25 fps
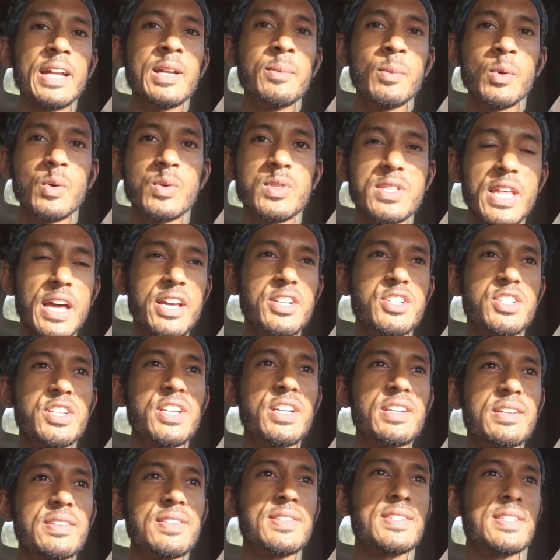animals that
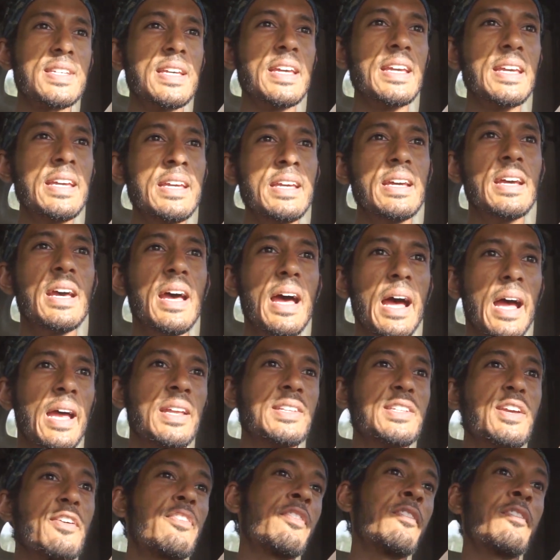she can see
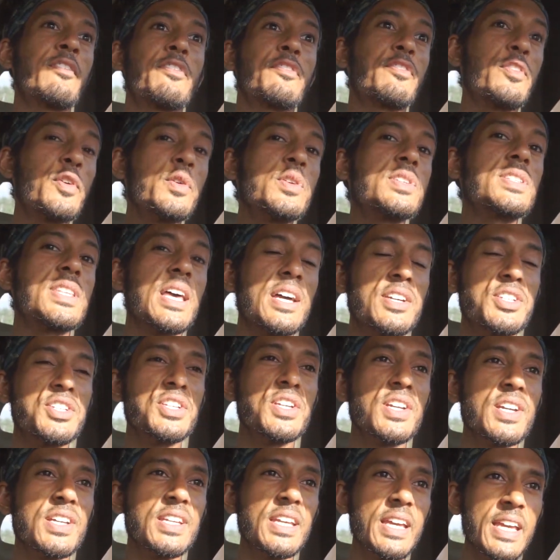and different fruits that
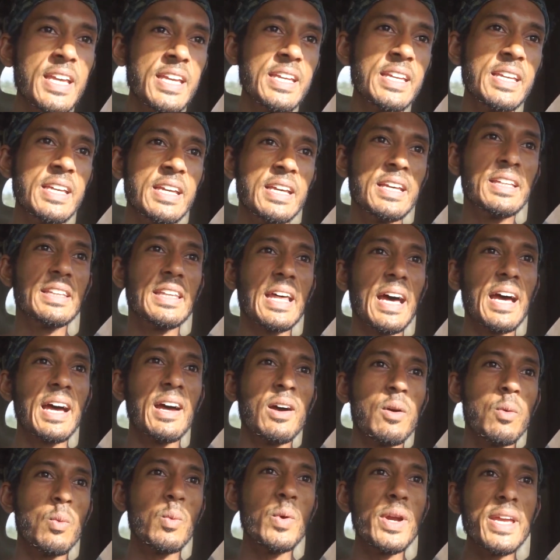she could eat
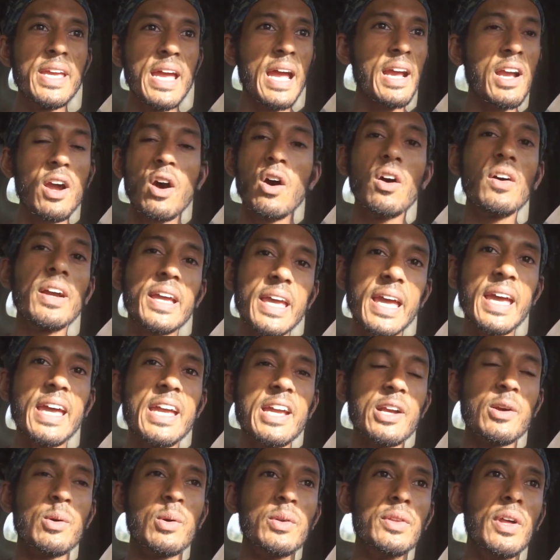that we can't get
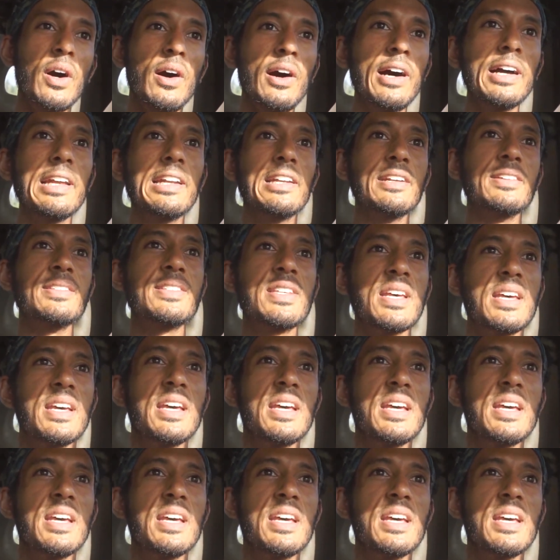here on the island.